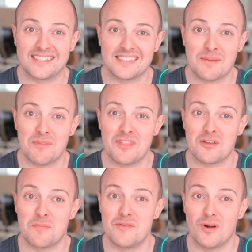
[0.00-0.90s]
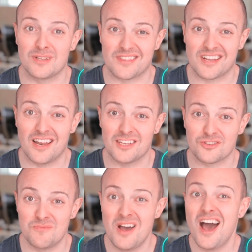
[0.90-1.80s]
into something that can be rolled out the
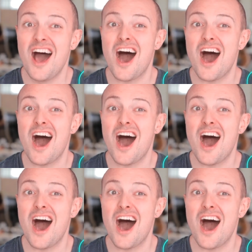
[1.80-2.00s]
classroom,